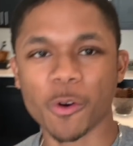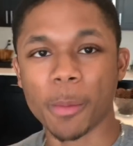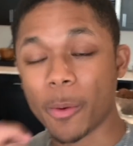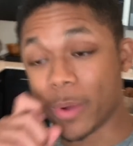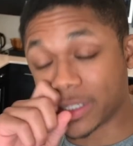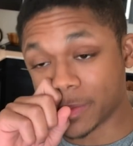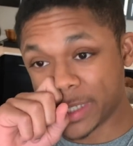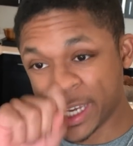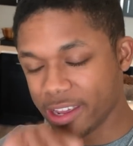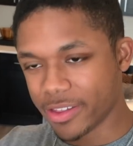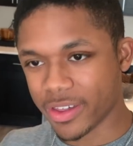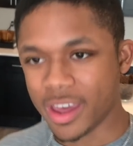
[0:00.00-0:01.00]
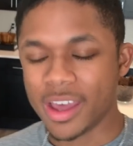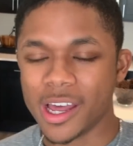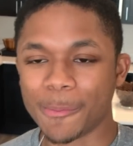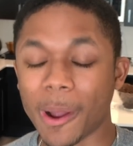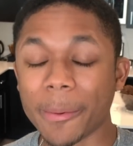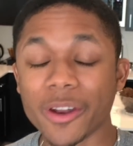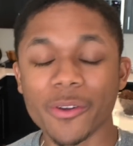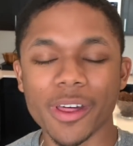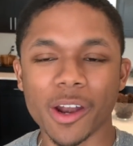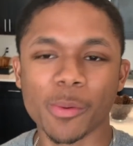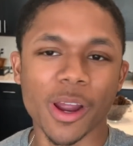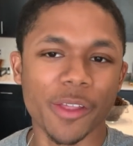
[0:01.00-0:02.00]
of my wisdom teeth. Probably to do
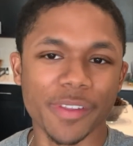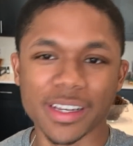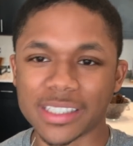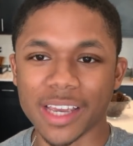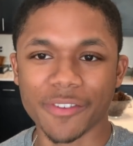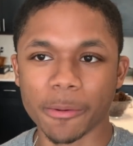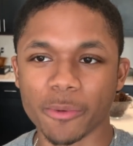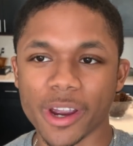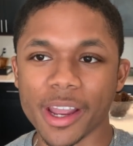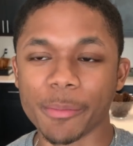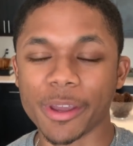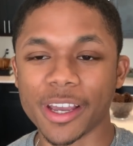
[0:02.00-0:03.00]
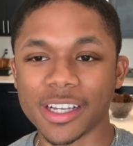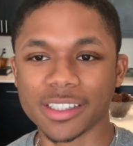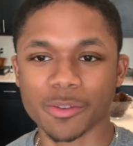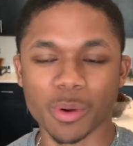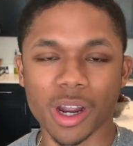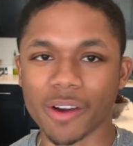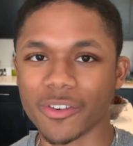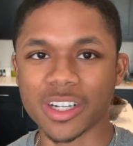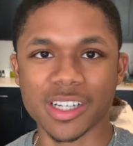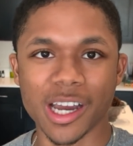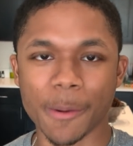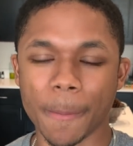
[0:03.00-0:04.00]
that around Thanksgiving break because the recovery
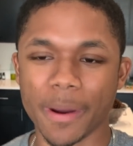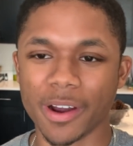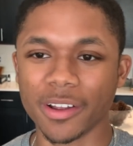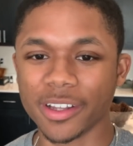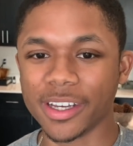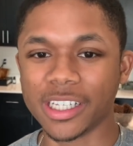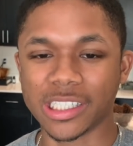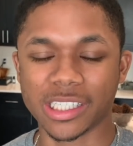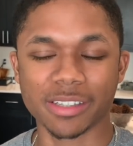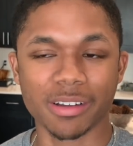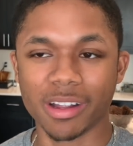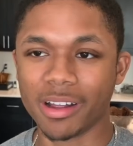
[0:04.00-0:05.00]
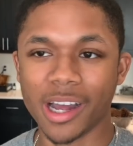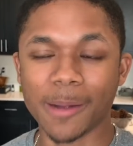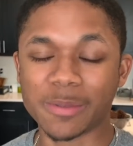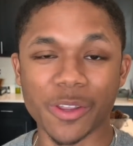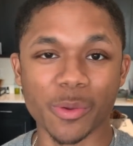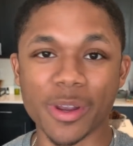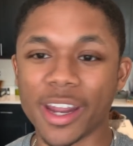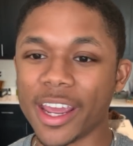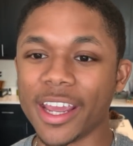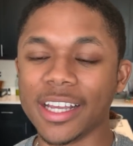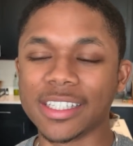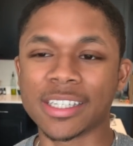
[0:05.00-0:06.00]
time apparently is up to 3
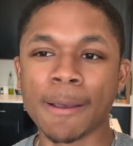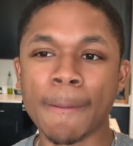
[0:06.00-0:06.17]
days.